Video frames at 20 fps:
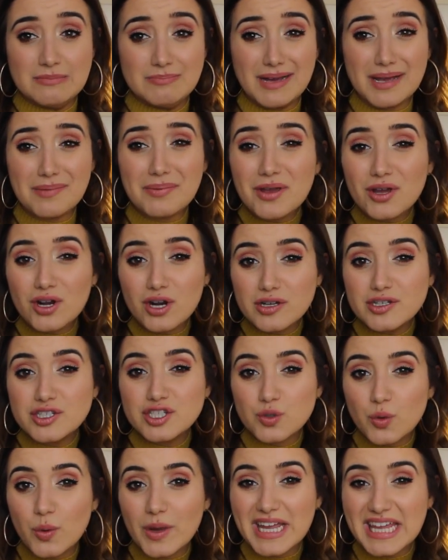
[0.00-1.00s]
maybe
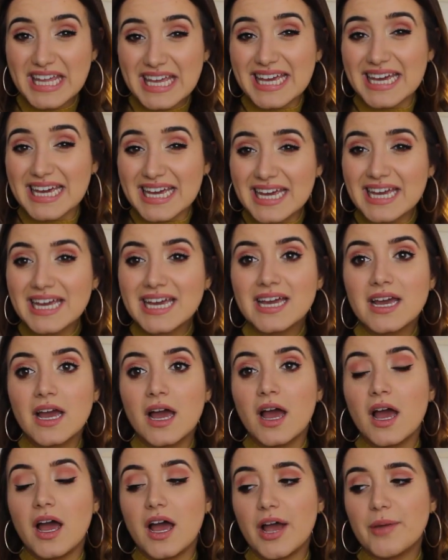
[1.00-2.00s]
close to a year.
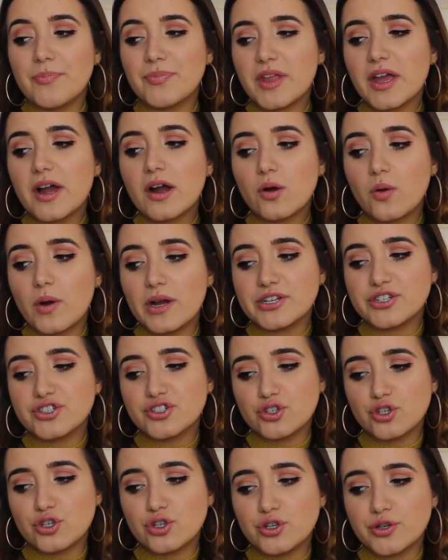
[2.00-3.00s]
They are quite
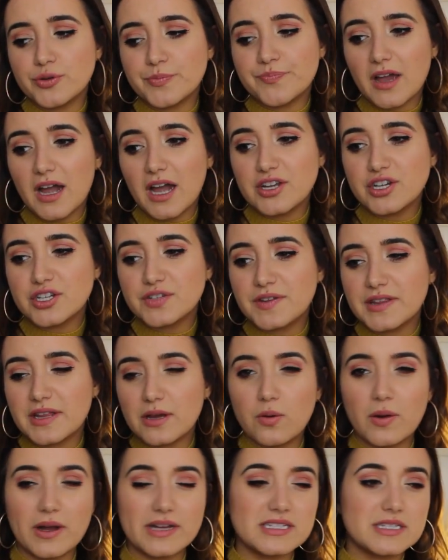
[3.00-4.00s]
short. I just think
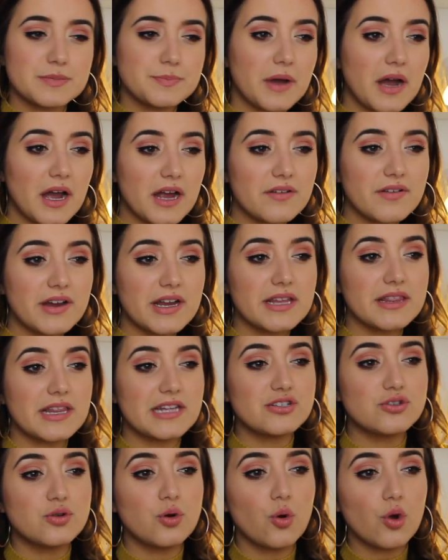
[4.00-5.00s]
they're quite inspiring.
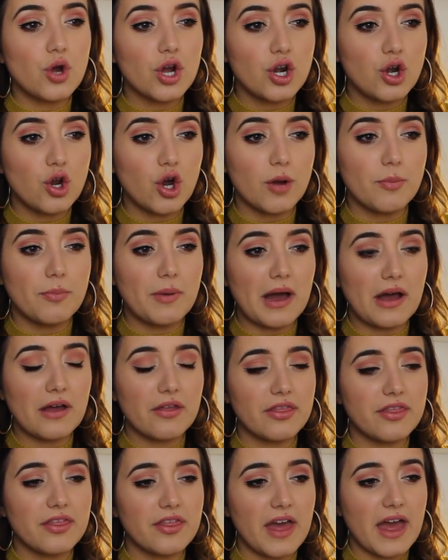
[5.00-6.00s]
They talk a lot
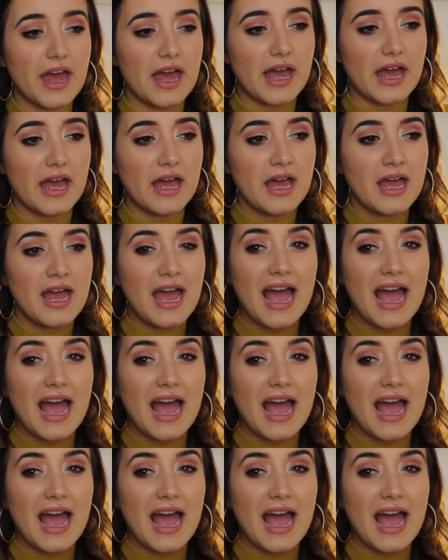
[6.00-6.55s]
about their